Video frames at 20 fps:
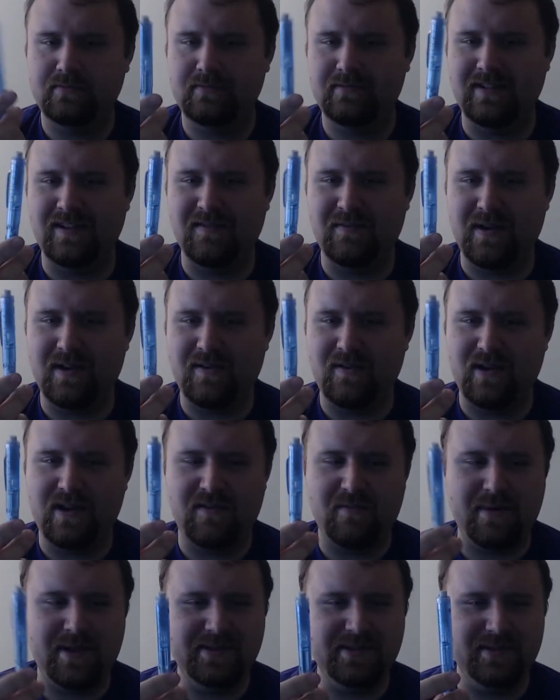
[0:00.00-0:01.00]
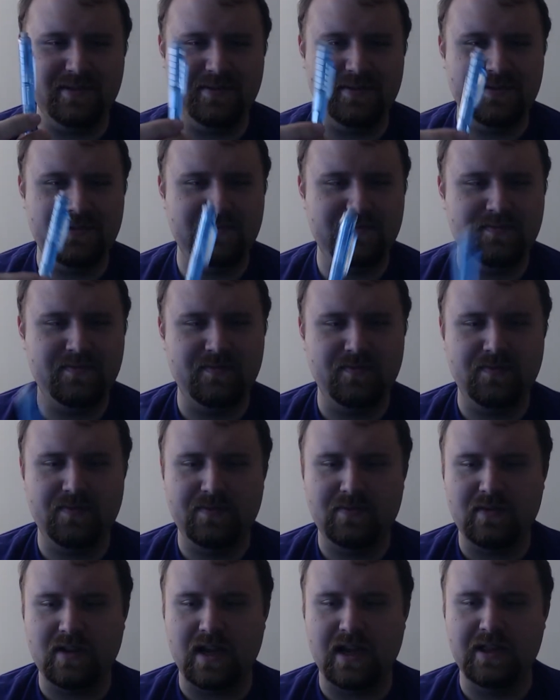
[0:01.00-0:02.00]
We have pencils,
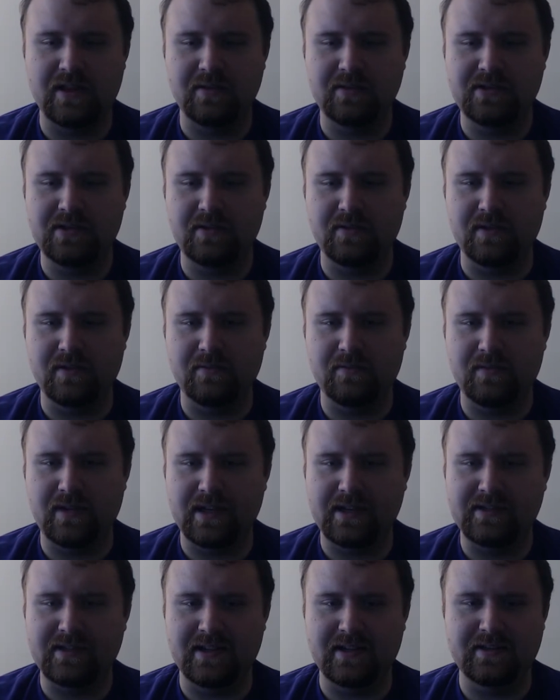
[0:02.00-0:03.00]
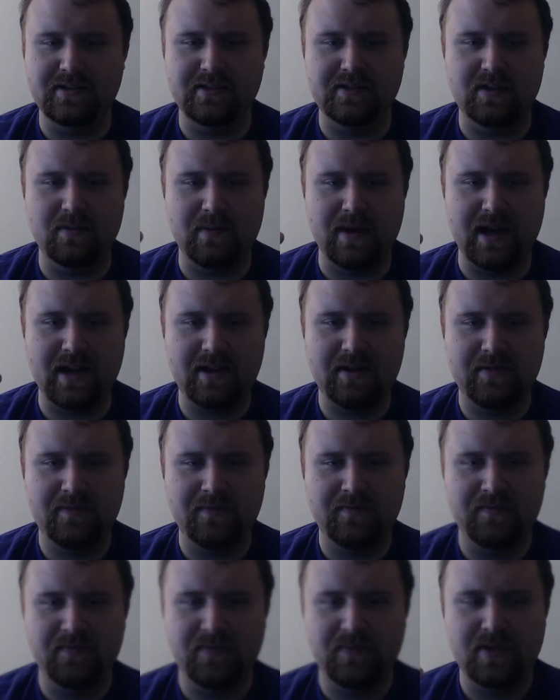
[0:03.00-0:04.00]
and there were two of them. Like I said, it's a 2-pack.
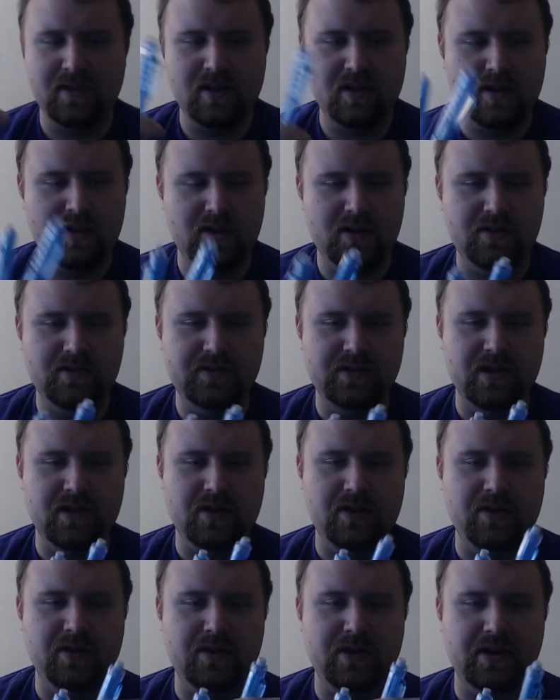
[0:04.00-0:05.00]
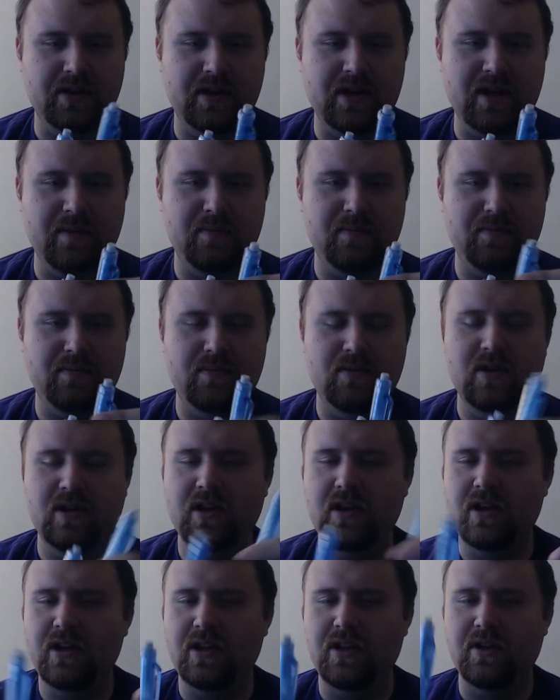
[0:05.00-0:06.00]
So you can
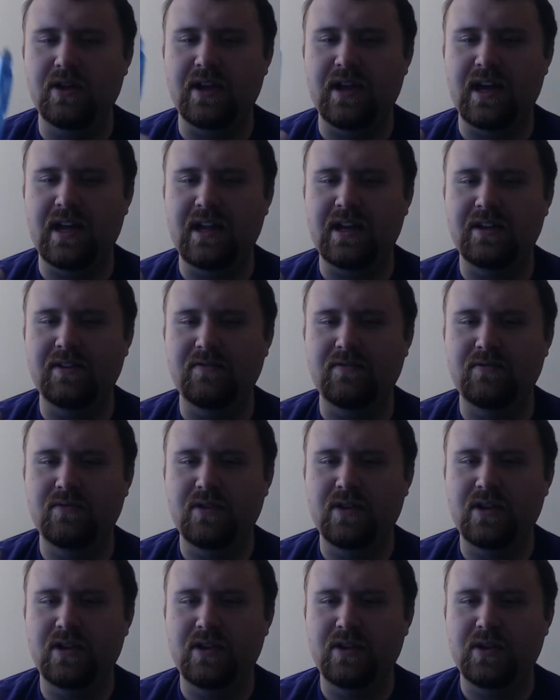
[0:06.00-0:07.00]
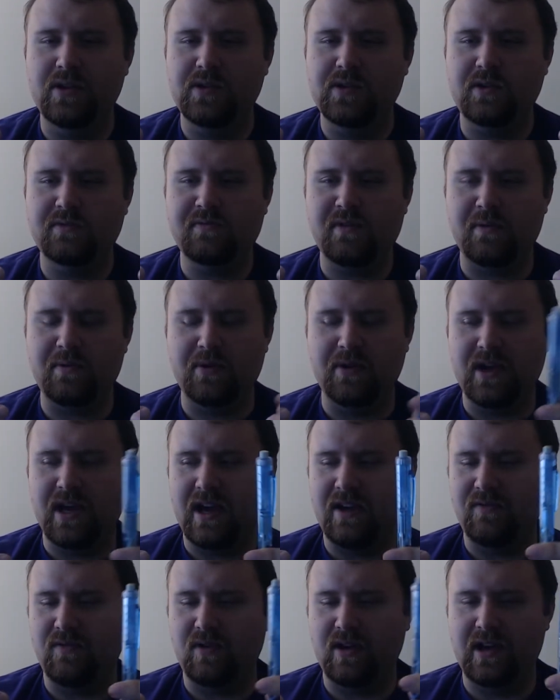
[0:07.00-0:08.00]
kind of switch them up. You can
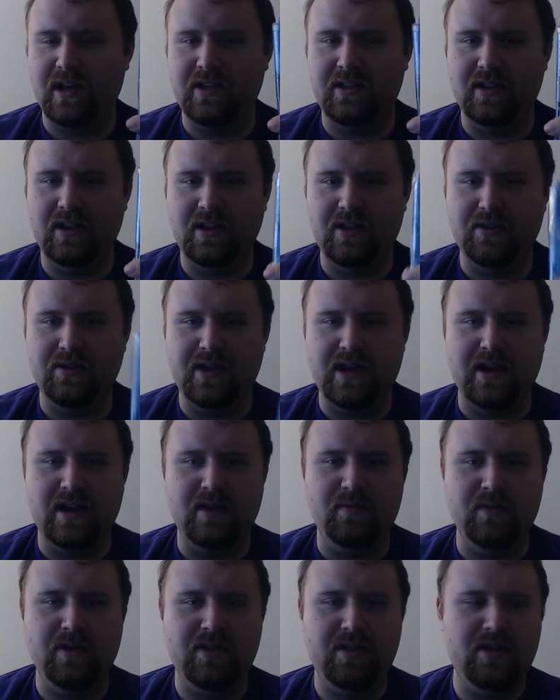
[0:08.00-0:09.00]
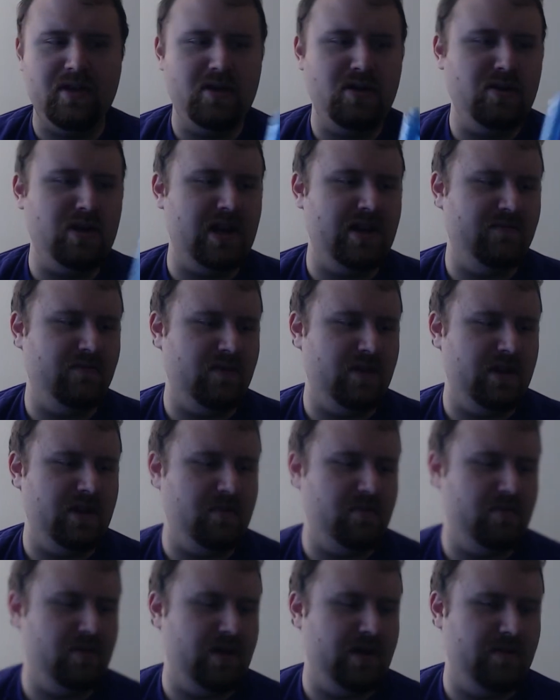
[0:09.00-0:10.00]
have one that you carry with you. You can have one you
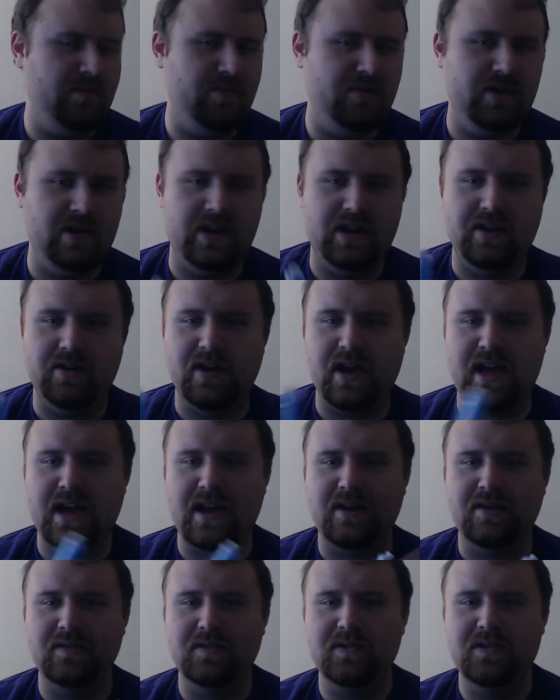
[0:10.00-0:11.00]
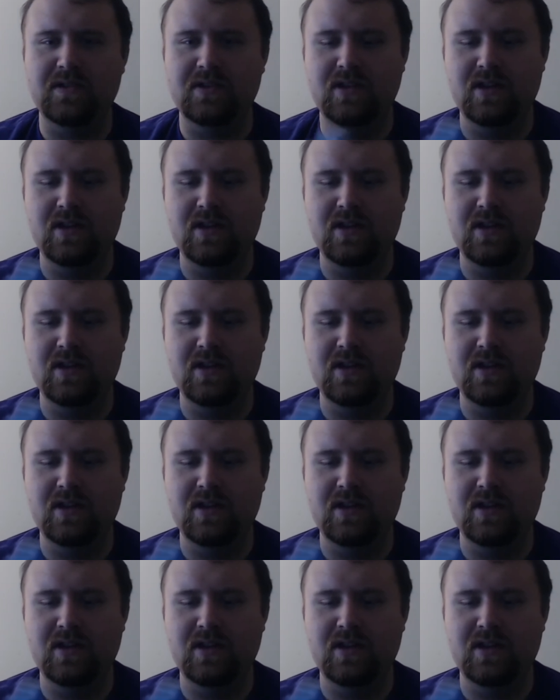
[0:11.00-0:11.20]
put in your house.